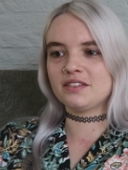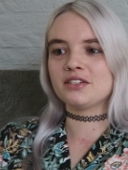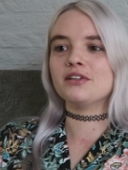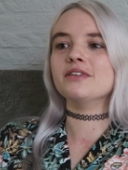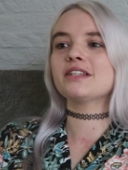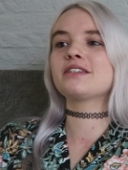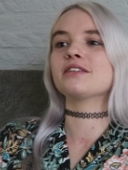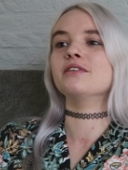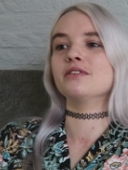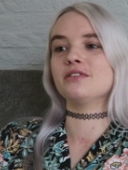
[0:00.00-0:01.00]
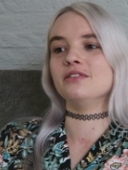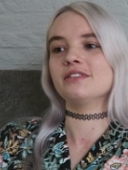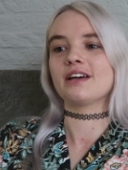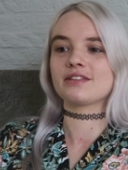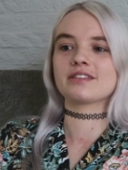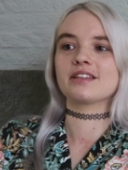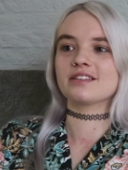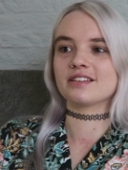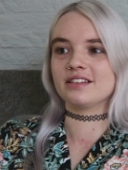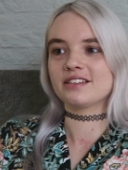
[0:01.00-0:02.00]
the show is so
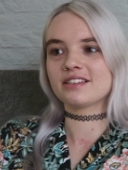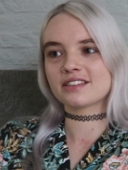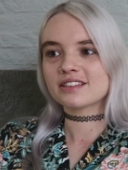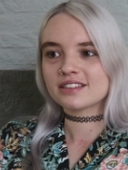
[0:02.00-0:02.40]
2006.